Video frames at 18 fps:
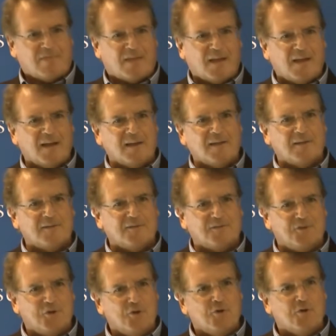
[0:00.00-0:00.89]

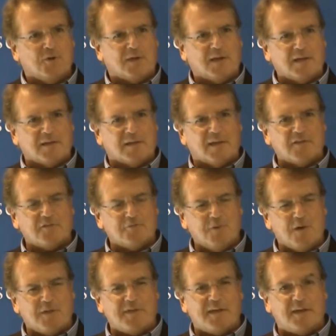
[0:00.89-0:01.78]
guess
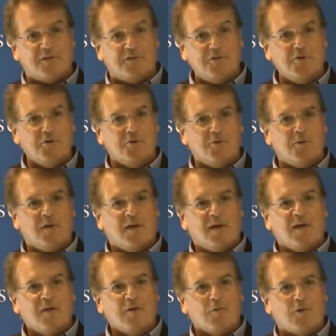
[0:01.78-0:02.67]
what? They do
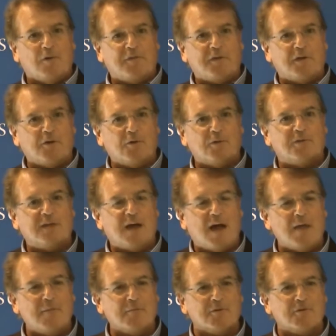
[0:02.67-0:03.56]
what the old
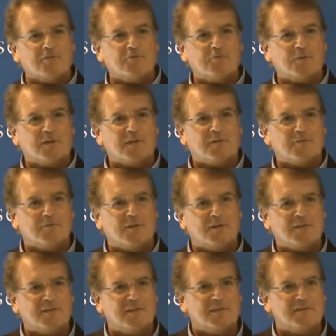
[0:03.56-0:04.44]
timers,
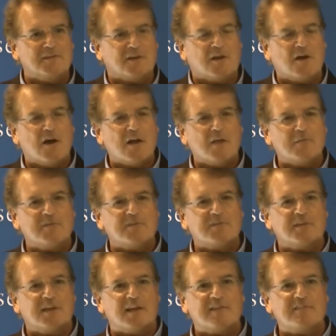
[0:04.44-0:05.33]
what these economists
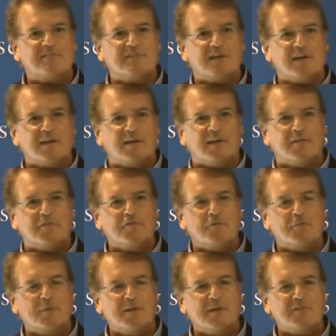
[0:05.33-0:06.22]
that I cited a
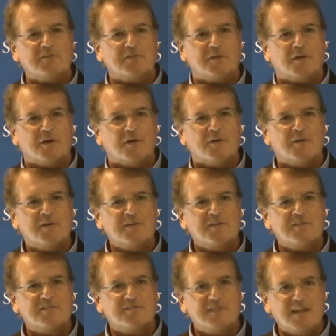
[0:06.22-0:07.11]
few minutes ago
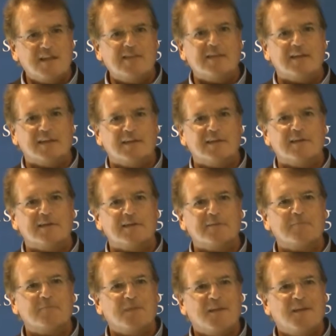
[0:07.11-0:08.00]
said they did.
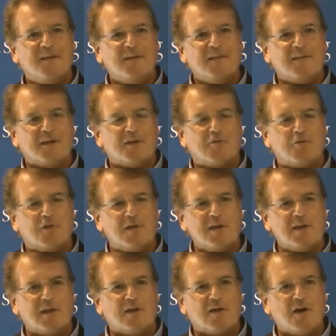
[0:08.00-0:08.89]
They
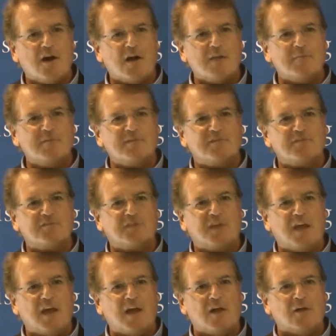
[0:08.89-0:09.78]
created economies of
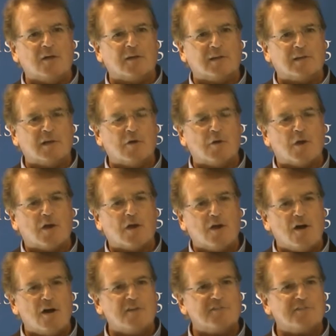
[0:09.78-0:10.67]
scale and lower
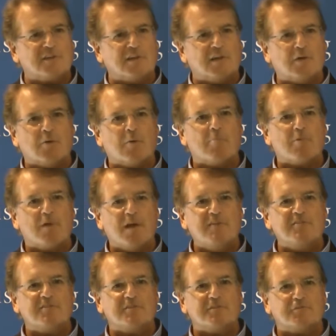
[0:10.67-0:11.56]
cost and lower
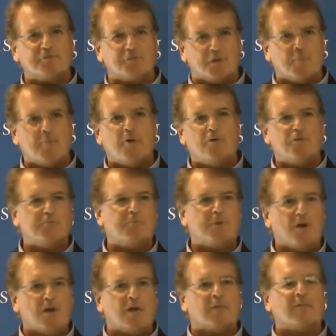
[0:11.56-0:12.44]
prices for the most
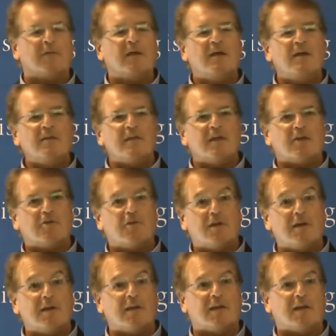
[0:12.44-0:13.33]
part. They
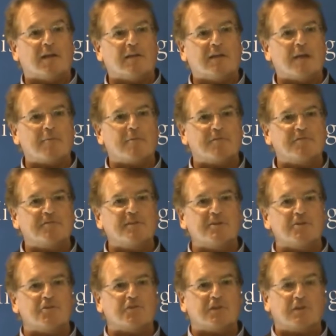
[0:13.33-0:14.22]
created a type of
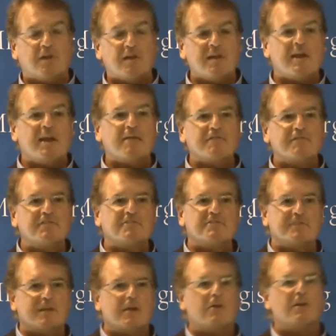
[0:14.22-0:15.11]
synergy, not in every
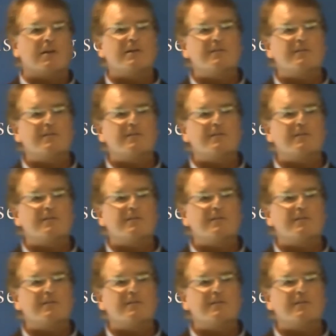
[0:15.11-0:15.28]
single